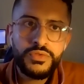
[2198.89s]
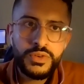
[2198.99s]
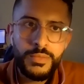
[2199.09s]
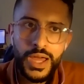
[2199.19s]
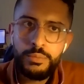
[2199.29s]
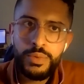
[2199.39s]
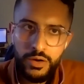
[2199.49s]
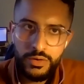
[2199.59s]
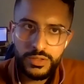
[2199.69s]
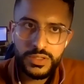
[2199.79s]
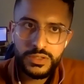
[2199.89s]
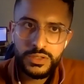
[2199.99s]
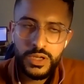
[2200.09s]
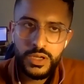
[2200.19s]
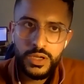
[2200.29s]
for my parents.